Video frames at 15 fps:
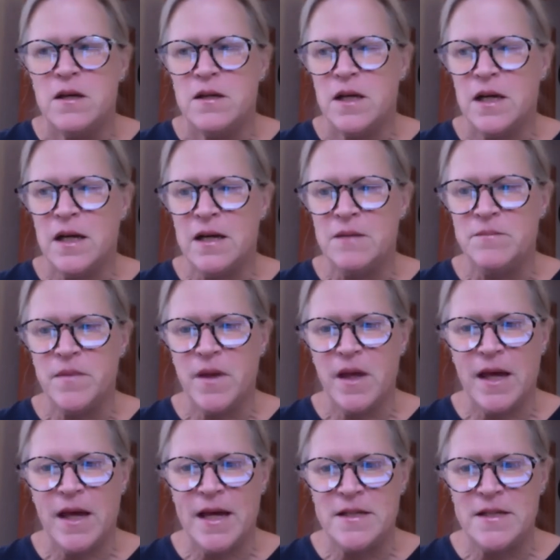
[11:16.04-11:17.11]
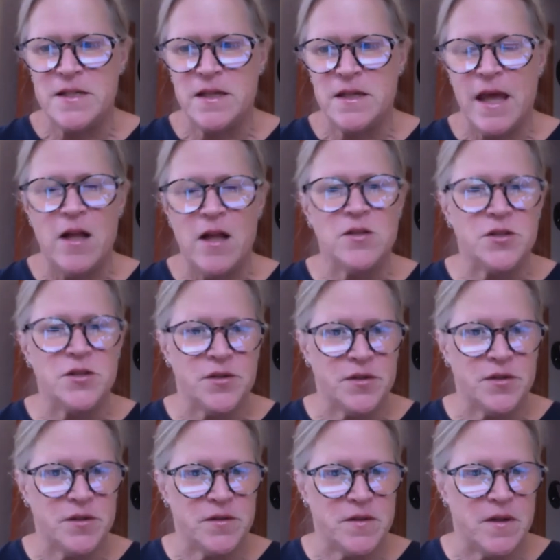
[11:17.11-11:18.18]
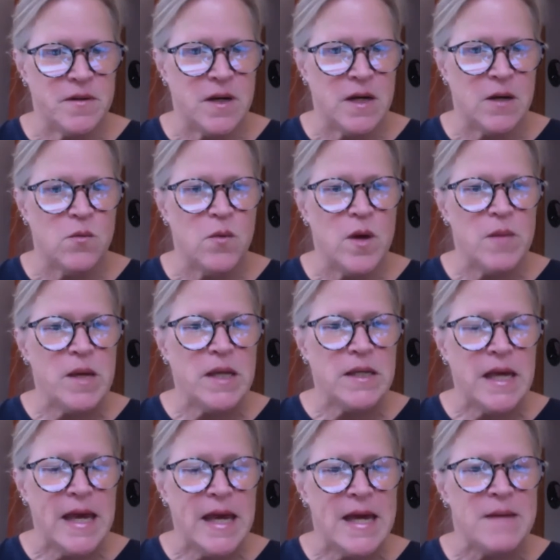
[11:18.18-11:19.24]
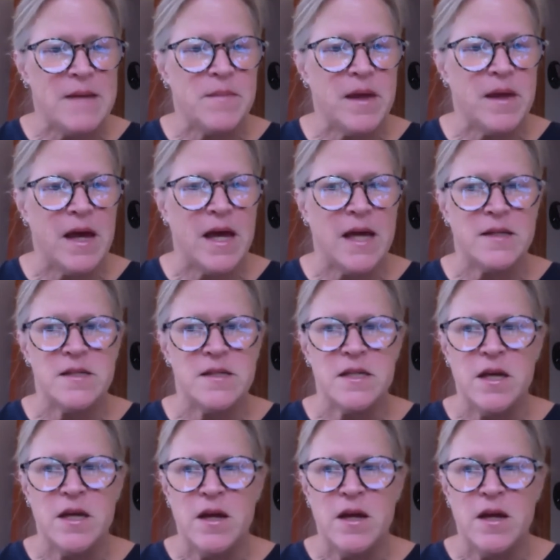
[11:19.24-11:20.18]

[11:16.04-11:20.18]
um, and elder uh, women came and